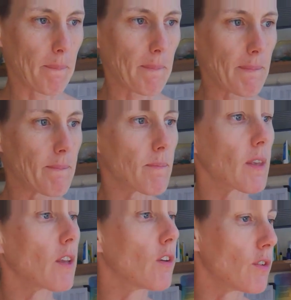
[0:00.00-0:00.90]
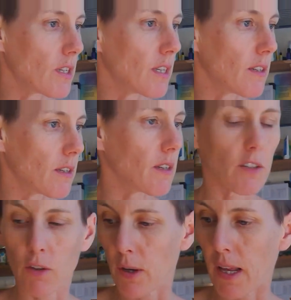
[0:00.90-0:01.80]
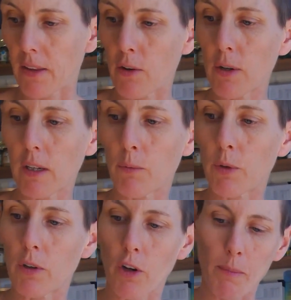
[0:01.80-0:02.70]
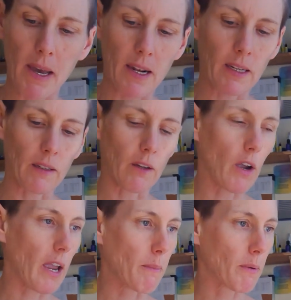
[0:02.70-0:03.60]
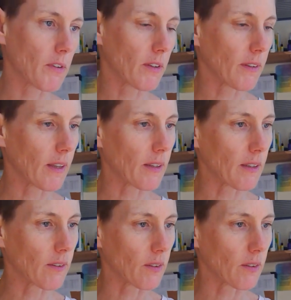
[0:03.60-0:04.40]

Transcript: You did, didn't you? And your little wooden gnome had a little cape just like this on it, didn't it?